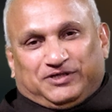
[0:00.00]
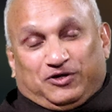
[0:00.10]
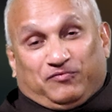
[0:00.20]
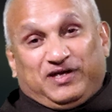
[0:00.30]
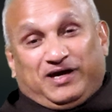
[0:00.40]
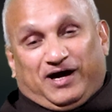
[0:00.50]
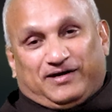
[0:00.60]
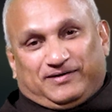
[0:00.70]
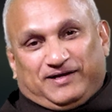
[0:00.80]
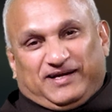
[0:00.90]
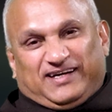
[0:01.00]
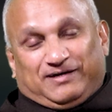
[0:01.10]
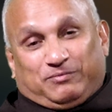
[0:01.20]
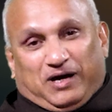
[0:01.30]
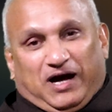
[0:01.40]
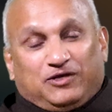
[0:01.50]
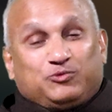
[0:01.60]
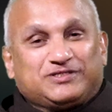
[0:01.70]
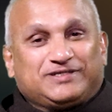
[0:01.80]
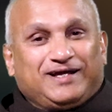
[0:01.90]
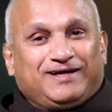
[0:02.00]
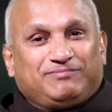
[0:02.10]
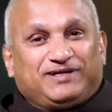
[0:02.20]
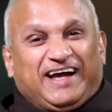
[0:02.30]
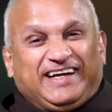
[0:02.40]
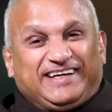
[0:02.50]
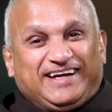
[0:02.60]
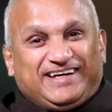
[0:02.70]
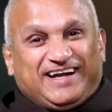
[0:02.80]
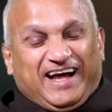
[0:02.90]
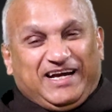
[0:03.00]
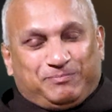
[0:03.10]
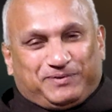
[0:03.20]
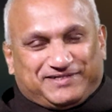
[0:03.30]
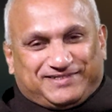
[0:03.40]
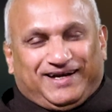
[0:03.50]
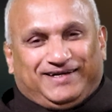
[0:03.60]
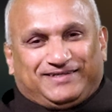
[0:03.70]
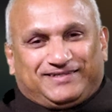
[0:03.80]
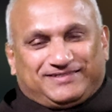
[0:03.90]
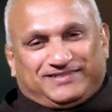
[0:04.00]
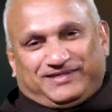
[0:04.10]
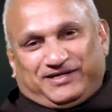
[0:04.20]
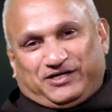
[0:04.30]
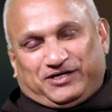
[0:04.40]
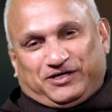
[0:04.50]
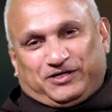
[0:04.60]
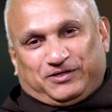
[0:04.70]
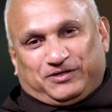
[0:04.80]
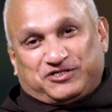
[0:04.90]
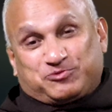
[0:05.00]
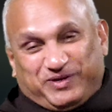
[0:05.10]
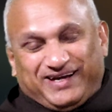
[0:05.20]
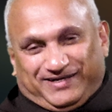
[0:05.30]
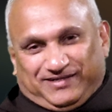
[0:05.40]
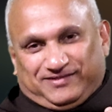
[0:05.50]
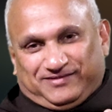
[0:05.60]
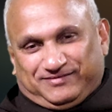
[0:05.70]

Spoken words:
We are, I would say, 99% spirit